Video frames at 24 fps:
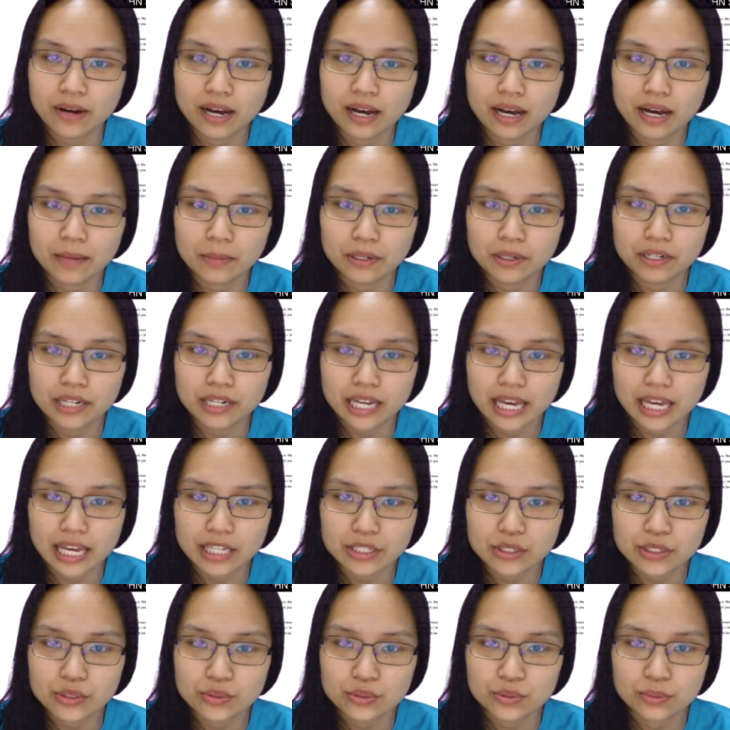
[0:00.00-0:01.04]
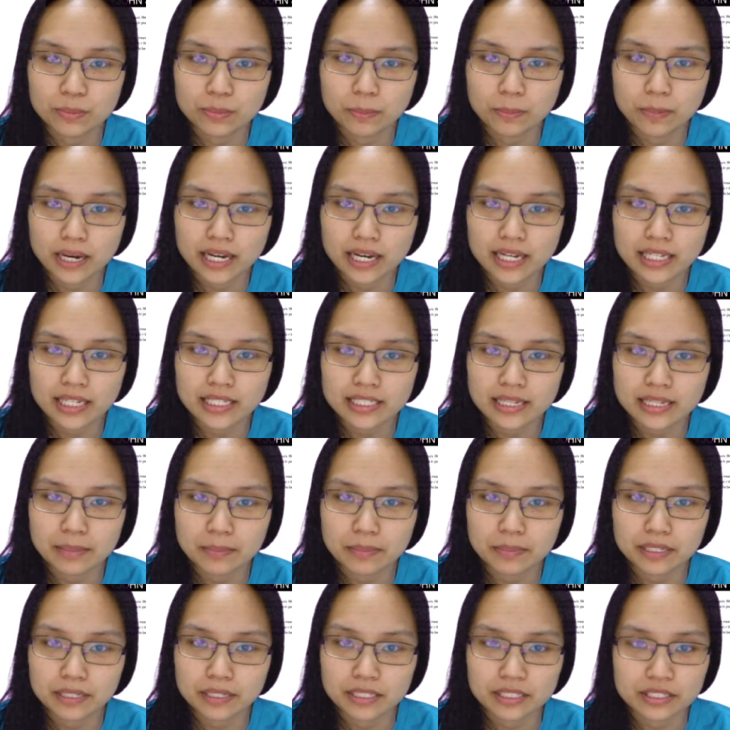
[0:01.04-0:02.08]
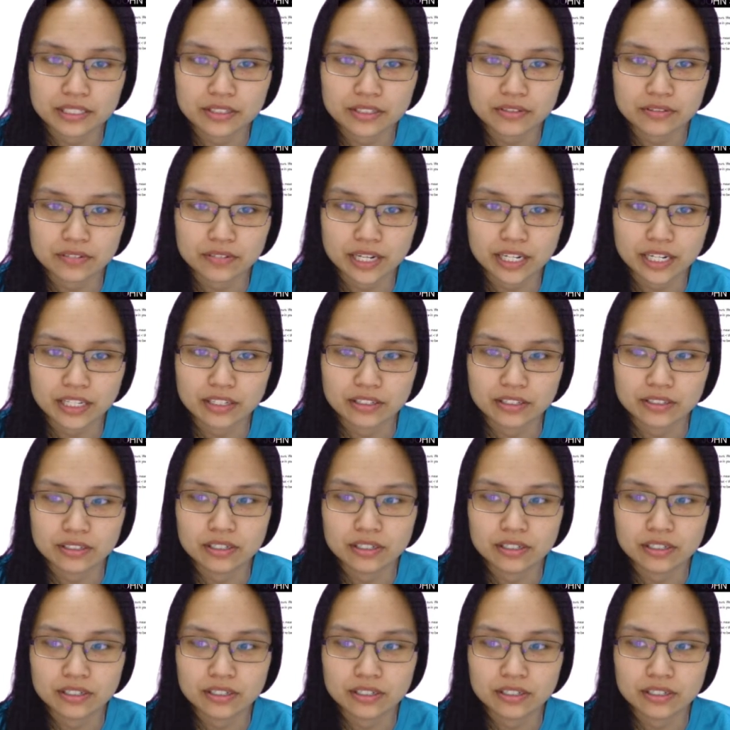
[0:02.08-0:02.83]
I'm going to head to my templates right here.